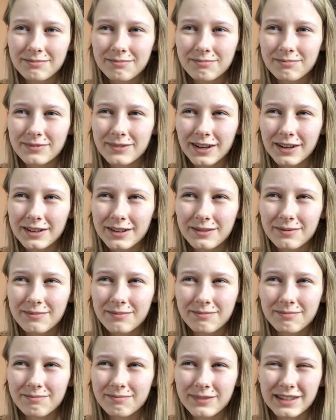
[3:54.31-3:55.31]
started
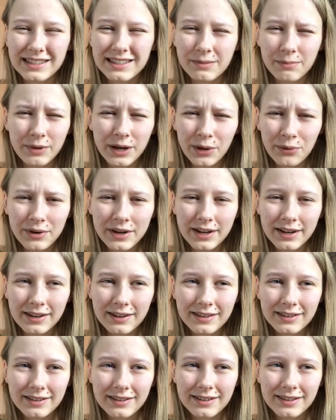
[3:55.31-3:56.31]
disappearing,
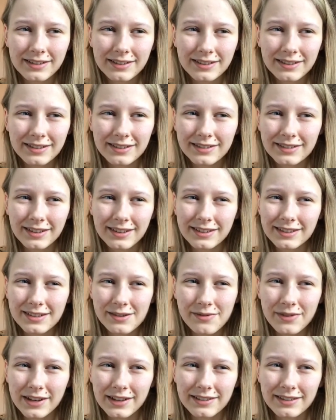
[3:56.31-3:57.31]
and she
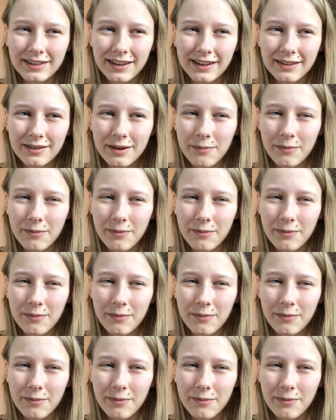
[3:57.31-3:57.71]
thinks that they're